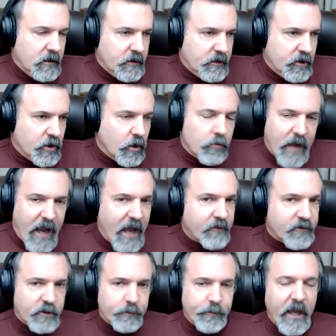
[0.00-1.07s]
you don't
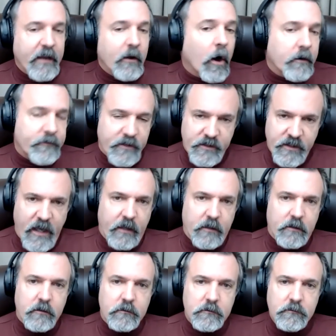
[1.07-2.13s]
have to pay off the debt.
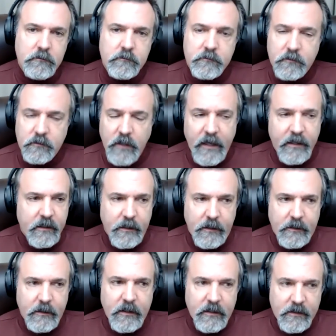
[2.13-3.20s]
like
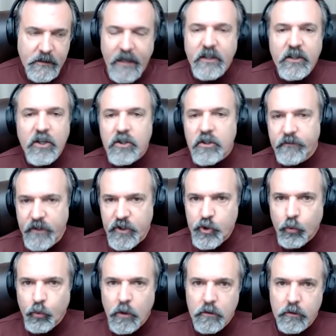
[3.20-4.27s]
an
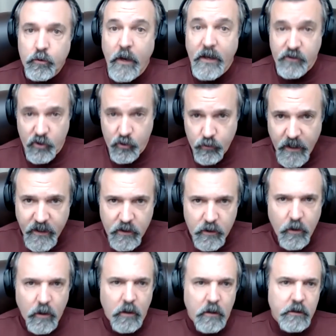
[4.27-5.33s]
individual who has a credit
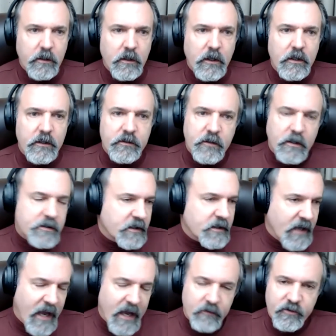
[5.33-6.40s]
card doesn't
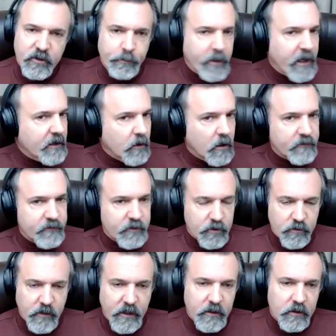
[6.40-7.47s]
have to pay off the
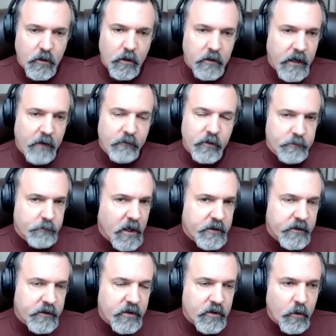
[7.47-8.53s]
credit card every
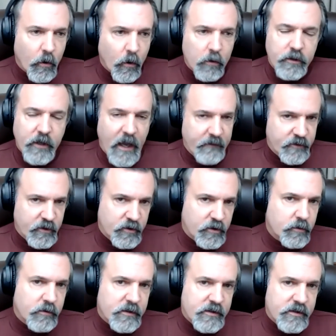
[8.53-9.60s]
month. All you have to
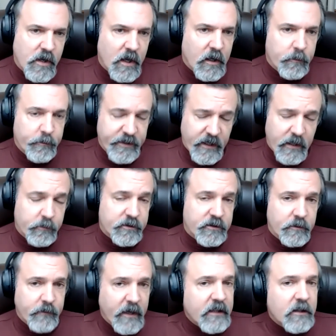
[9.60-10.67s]
do is be able to make